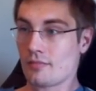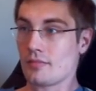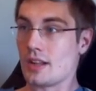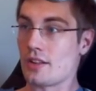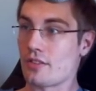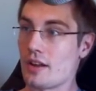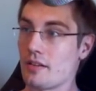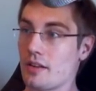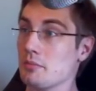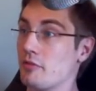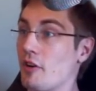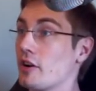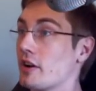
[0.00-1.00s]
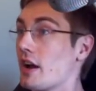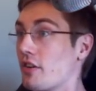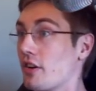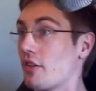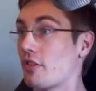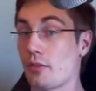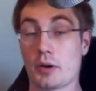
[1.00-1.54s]
That's right. Give him a follow, guys. He
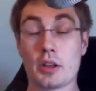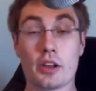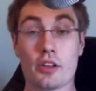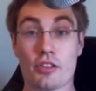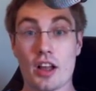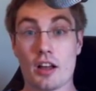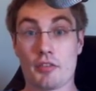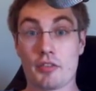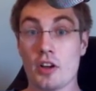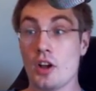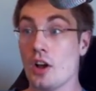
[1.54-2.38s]
does some really good stuff.